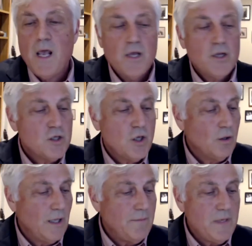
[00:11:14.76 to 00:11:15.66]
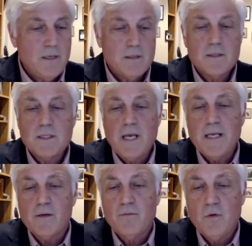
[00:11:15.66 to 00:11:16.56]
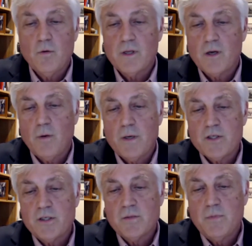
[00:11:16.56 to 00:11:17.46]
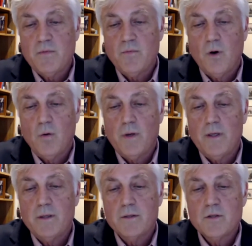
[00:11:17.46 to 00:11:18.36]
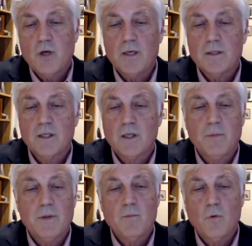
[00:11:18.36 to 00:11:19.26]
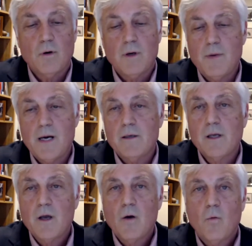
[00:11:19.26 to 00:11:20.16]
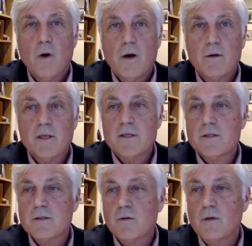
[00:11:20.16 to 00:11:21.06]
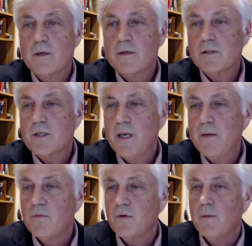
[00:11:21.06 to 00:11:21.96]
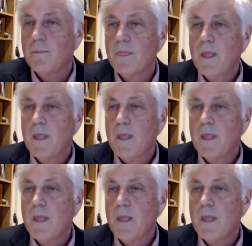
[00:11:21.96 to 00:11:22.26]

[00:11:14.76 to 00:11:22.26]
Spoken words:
So let me take a few of the questions before we talk a little bit more about where this came from.